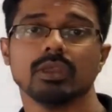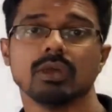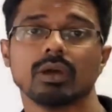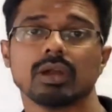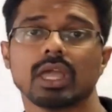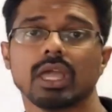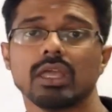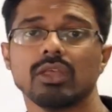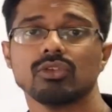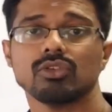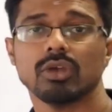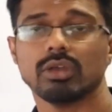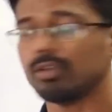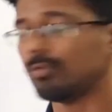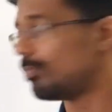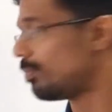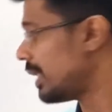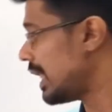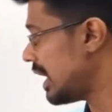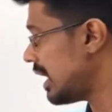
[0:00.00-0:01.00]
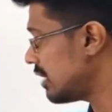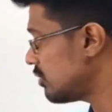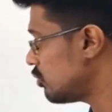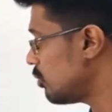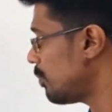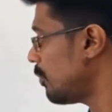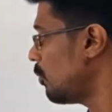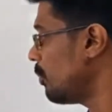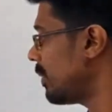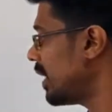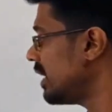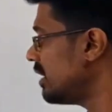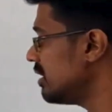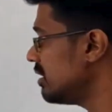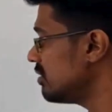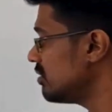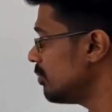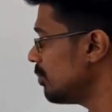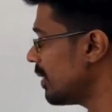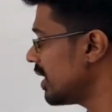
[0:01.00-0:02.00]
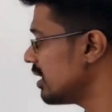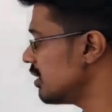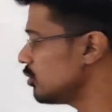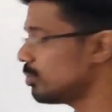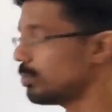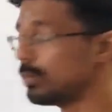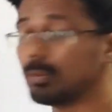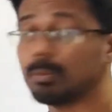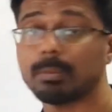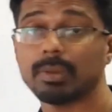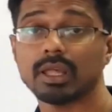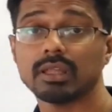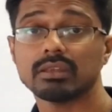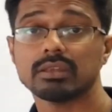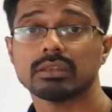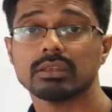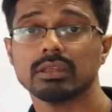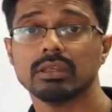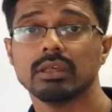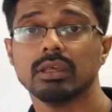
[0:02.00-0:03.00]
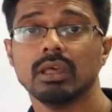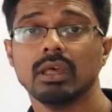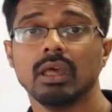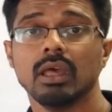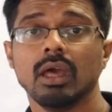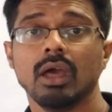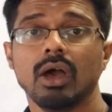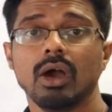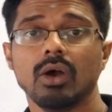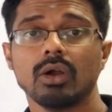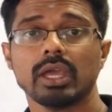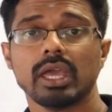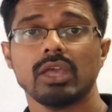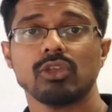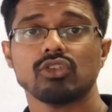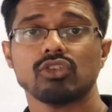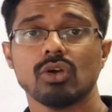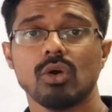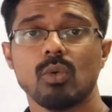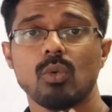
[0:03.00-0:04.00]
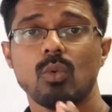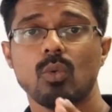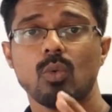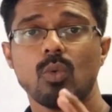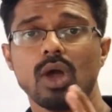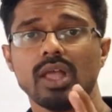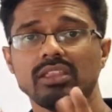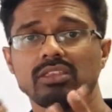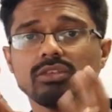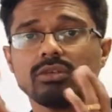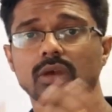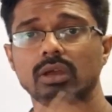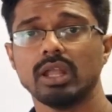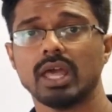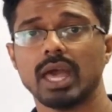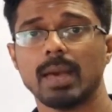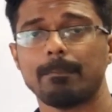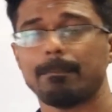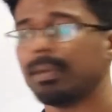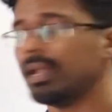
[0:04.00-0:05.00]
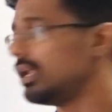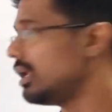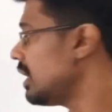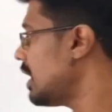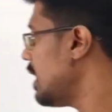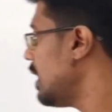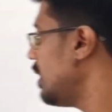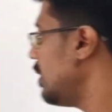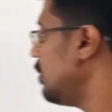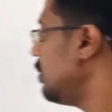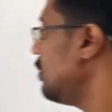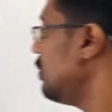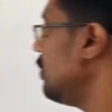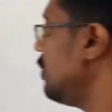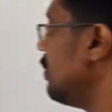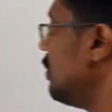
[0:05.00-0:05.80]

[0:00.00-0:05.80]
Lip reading: Okay, so if plus, you put minus, minus, plus. Okay, so what's going to happen now?